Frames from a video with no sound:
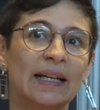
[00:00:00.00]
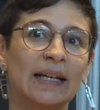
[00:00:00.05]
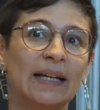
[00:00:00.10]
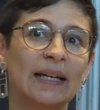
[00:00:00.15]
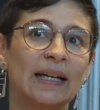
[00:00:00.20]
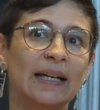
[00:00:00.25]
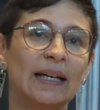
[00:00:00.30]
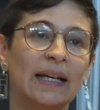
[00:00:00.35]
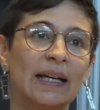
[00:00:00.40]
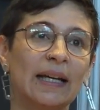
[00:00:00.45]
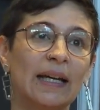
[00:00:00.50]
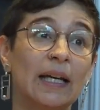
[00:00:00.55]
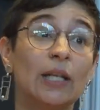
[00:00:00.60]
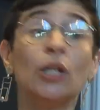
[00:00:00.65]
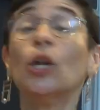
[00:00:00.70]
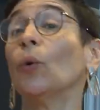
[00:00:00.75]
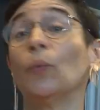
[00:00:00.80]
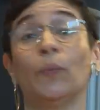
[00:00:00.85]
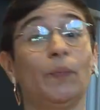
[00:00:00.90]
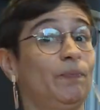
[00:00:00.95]
each other?
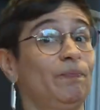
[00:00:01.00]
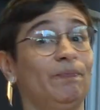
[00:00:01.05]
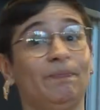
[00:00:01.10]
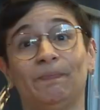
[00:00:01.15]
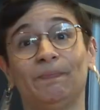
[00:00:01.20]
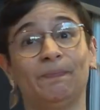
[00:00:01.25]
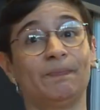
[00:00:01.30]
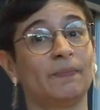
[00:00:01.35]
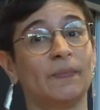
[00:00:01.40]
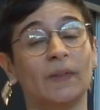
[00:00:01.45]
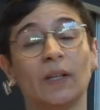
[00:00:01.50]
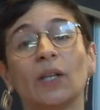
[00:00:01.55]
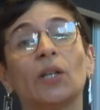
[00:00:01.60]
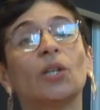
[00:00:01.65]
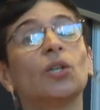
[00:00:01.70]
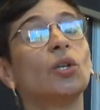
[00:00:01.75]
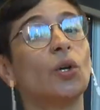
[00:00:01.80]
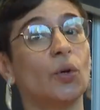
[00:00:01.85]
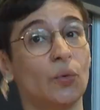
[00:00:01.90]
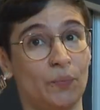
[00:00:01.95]
No,
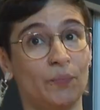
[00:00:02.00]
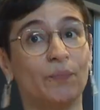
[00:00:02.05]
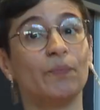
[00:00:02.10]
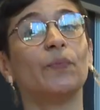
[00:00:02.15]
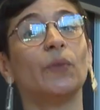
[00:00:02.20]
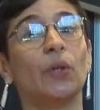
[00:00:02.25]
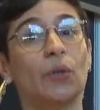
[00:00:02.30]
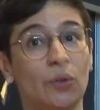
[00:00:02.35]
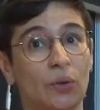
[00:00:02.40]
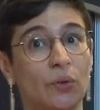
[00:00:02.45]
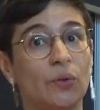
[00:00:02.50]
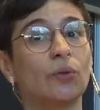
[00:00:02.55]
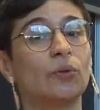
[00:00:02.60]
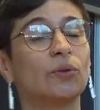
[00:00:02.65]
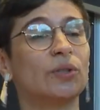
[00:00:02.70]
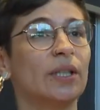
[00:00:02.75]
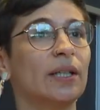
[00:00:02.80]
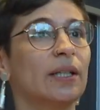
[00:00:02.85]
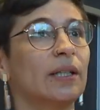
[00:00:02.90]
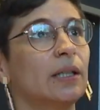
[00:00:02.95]
no, no, no.
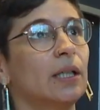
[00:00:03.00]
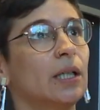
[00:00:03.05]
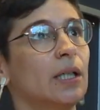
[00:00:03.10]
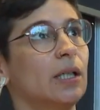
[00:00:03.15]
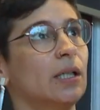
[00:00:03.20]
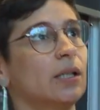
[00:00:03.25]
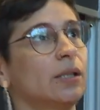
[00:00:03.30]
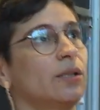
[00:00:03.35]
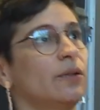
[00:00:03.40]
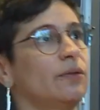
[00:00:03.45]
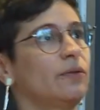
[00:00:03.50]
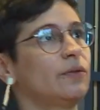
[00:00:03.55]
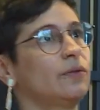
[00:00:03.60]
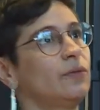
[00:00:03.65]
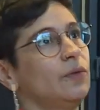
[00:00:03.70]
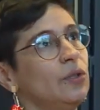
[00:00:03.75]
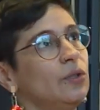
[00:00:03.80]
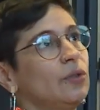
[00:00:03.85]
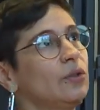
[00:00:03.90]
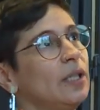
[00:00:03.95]
Those are sort of
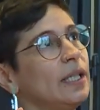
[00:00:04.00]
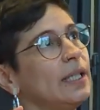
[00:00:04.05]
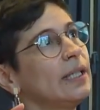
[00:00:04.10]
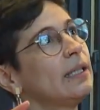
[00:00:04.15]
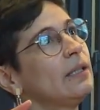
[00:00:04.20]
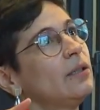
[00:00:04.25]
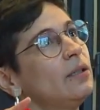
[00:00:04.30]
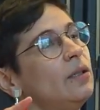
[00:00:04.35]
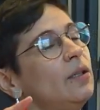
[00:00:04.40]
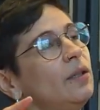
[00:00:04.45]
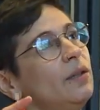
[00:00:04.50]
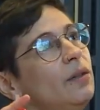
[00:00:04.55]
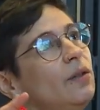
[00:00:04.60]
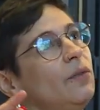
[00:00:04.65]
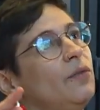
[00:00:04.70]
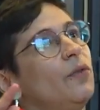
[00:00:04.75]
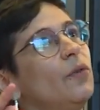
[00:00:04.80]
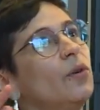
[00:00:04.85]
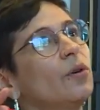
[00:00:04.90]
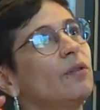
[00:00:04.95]
you know like the the
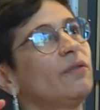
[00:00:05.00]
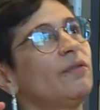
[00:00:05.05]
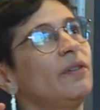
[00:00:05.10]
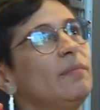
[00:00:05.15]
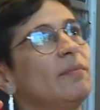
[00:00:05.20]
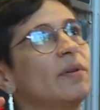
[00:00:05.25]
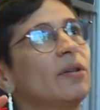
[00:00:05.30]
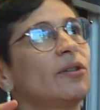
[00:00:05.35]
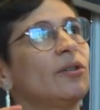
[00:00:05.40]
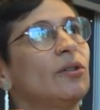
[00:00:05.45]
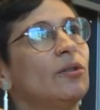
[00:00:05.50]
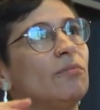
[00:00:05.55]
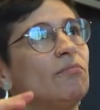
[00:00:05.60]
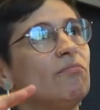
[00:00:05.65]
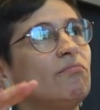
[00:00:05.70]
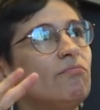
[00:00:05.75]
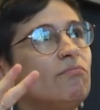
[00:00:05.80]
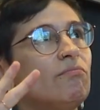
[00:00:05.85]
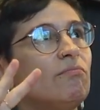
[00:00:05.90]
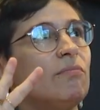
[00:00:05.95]
four of them are the
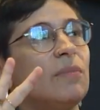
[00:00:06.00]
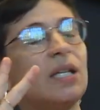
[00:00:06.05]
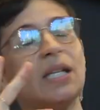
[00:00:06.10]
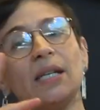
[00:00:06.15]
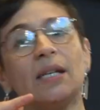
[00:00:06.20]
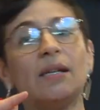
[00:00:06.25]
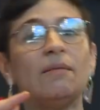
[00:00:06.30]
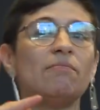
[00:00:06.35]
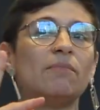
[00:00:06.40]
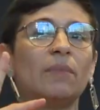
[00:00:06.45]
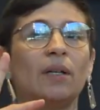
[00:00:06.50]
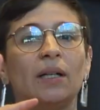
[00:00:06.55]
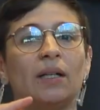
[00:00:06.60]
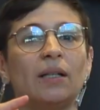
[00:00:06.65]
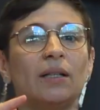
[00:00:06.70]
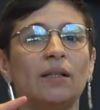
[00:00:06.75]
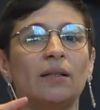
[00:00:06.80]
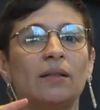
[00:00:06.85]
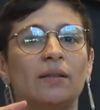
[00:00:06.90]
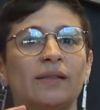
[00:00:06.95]

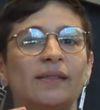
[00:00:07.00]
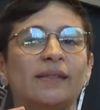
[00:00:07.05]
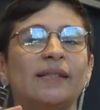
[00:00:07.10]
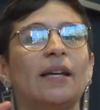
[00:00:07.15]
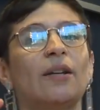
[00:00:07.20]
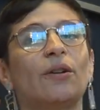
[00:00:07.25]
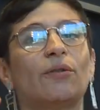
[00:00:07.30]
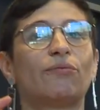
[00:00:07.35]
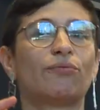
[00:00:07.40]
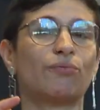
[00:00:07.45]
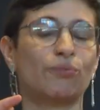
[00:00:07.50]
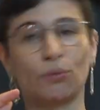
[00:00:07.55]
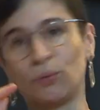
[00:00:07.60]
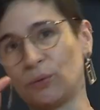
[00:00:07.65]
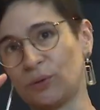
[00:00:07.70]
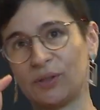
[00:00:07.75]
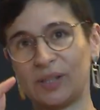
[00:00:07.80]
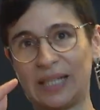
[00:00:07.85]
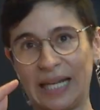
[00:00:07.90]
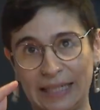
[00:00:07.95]
minimal set of
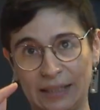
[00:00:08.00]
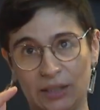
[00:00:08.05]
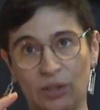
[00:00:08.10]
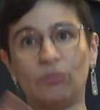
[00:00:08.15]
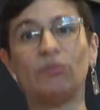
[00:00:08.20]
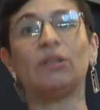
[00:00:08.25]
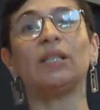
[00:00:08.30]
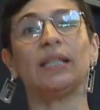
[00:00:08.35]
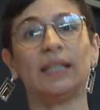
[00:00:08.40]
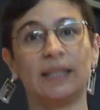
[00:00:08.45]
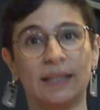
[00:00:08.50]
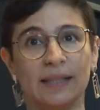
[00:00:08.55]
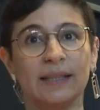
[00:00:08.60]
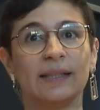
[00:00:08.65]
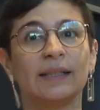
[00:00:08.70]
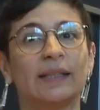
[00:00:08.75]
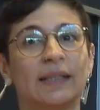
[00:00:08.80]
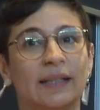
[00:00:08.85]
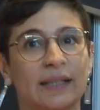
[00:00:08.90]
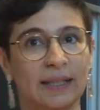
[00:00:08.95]
rules that you need.
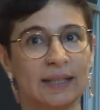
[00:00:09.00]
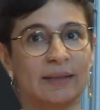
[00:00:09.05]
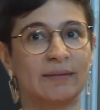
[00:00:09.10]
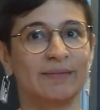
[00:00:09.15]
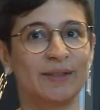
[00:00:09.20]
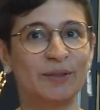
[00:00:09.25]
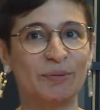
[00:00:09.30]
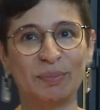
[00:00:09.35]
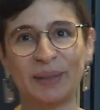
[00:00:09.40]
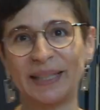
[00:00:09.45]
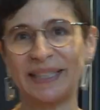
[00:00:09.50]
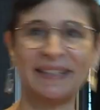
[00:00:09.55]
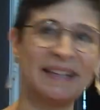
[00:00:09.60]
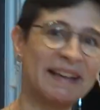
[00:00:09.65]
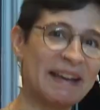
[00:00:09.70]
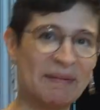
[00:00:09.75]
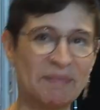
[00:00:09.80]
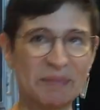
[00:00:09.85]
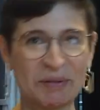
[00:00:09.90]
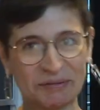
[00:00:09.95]
Uh, to play the
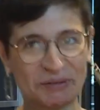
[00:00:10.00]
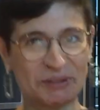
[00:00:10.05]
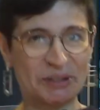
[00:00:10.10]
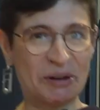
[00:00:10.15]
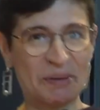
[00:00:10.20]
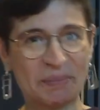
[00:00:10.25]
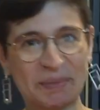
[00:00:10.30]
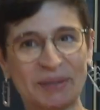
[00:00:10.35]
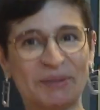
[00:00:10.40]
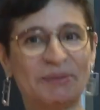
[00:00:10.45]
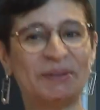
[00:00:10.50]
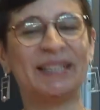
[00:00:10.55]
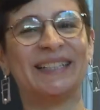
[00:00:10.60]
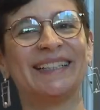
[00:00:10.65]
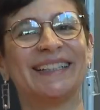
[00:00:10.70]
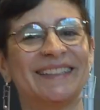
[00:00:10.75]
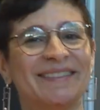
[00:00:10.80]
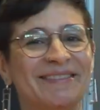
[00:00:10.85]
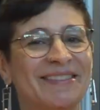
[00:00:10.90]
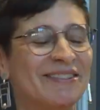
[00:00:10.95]
game of geometry,
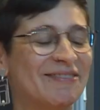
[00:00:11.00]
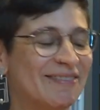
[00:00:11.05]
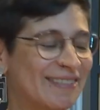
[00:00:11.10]
if you